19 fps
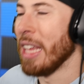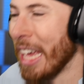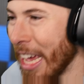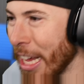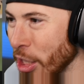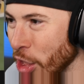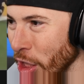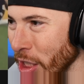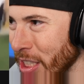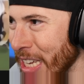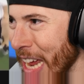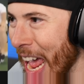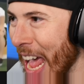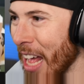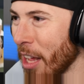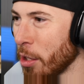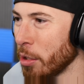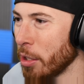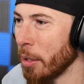It just
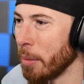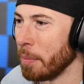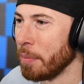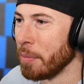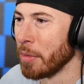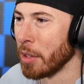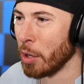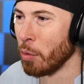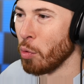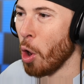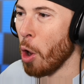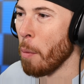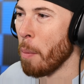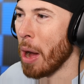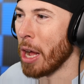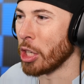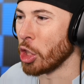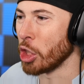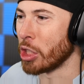tackled him. The
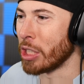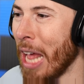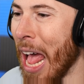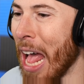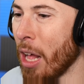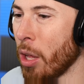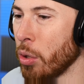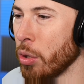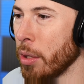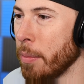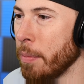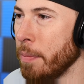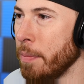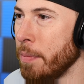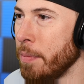robot just tackled him.